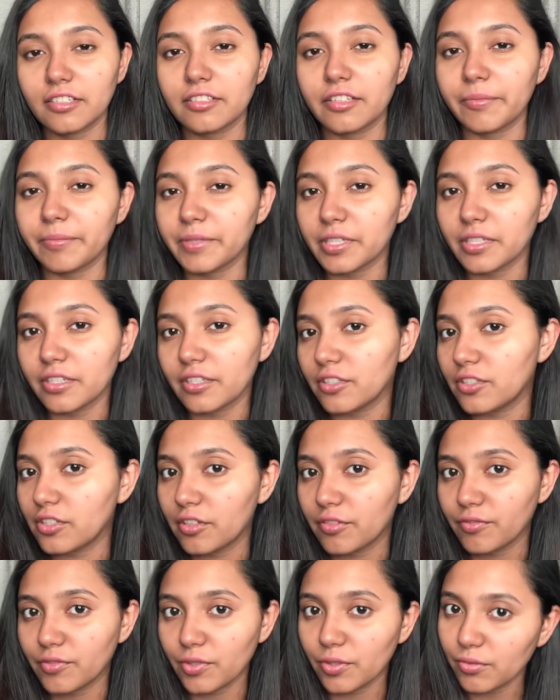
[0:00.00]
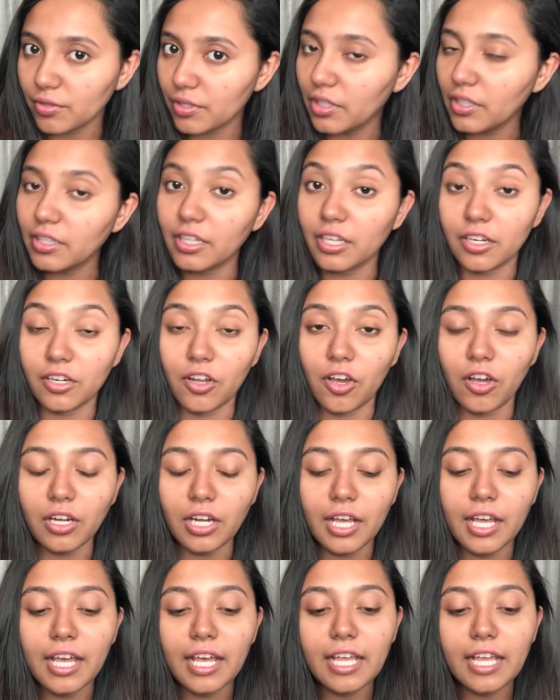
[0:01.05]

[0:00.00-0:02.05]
a substitution of toner. They're not.